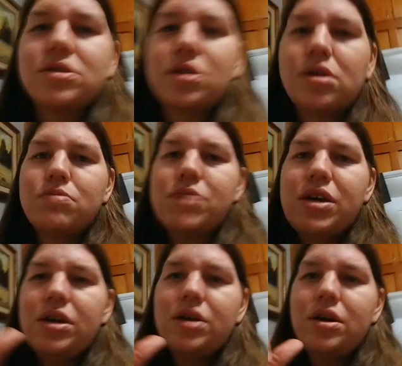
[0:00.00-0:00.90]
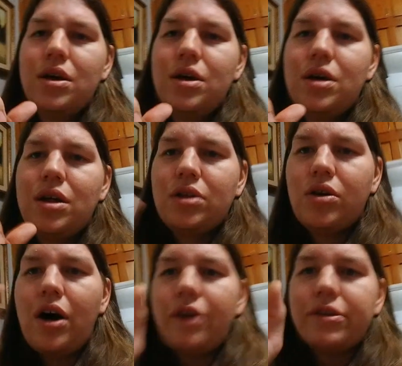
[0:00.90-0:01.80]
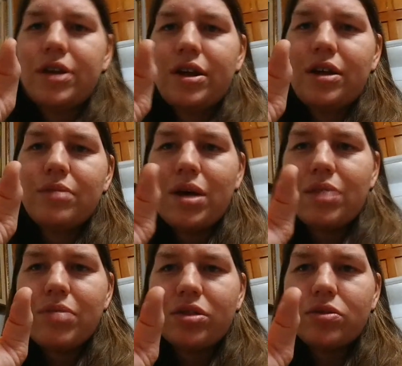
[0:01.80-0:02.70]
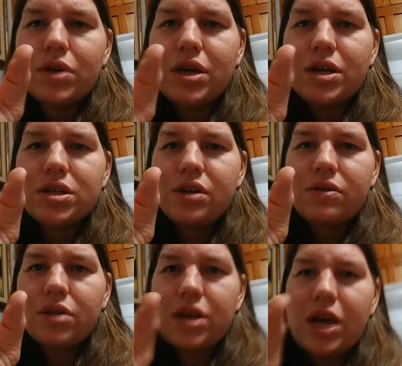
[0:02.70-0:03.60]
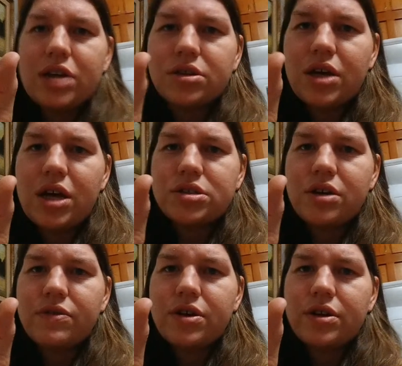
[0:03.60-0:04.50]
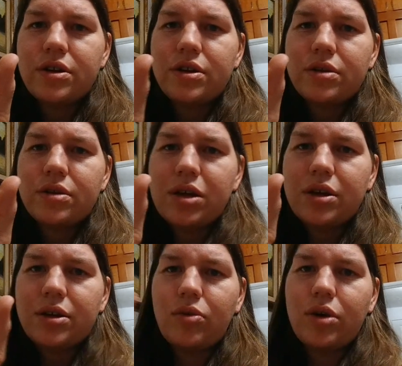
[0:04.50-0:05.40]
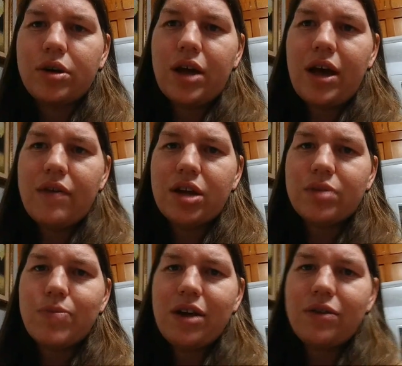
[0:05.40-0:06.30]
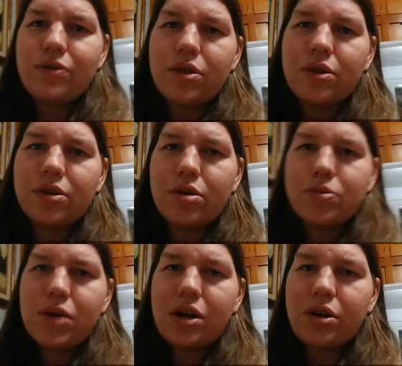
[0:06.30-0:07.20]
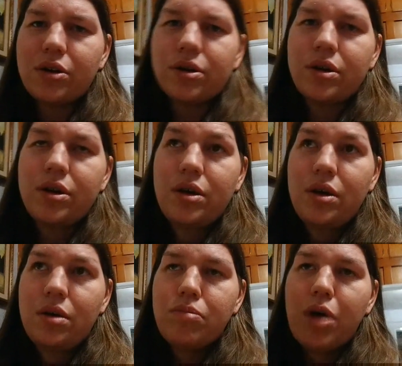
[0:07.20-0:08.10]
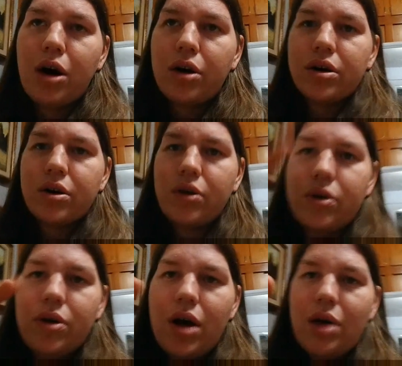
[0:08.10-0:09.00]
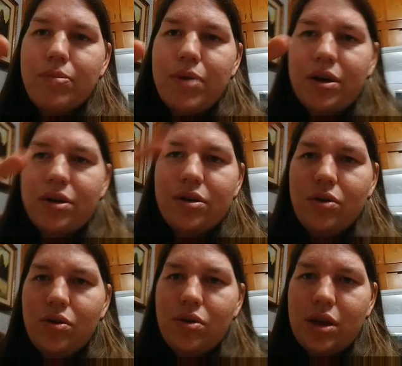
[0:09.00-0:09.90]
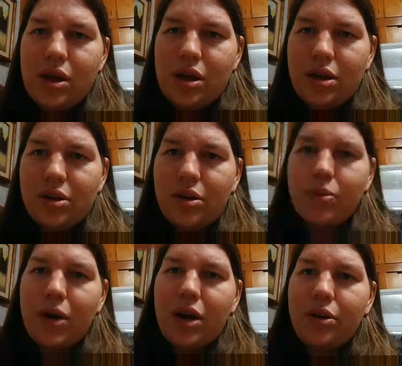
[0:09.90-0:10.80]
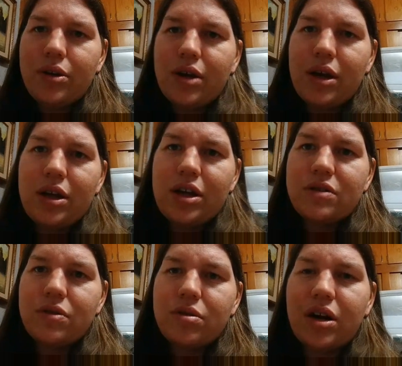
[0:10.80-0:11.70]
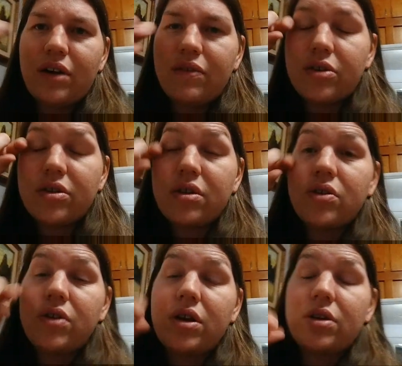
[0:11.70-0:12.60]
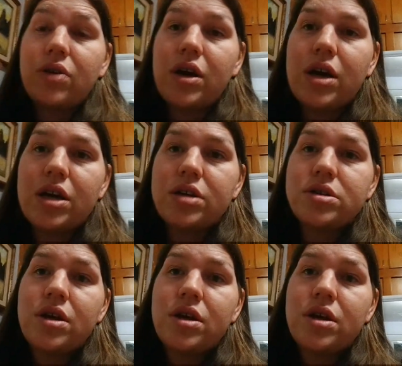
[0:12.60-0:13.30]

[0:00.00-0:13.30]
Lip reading: going to be a little offset by about 3 inches from the actual edge of it, because I want to have that space for the solar panels bar to go up to the solar panels and hinge from there versus doing a straight hinge,